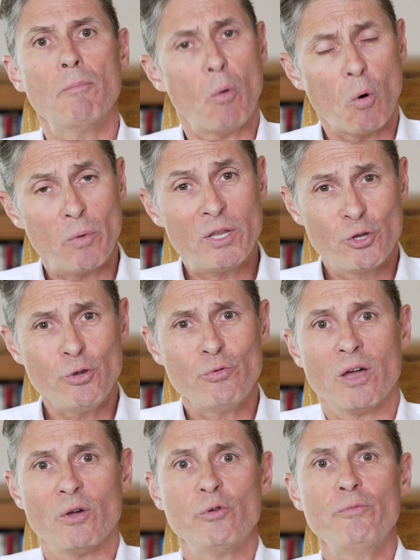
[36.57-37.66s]
But what we do
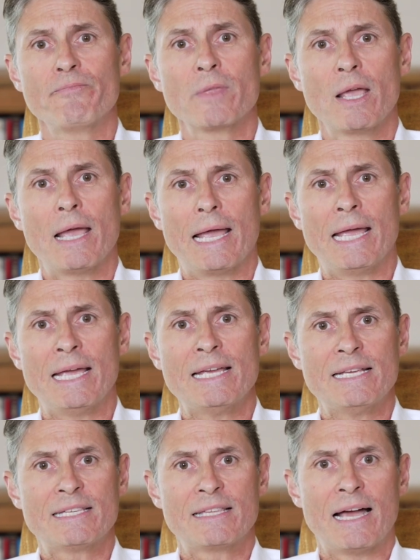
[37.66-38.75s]
know
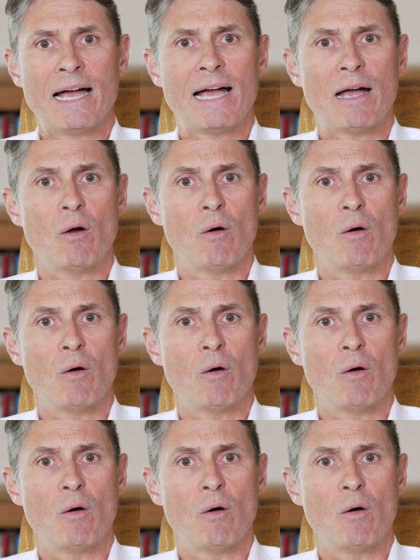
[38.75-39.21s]
is that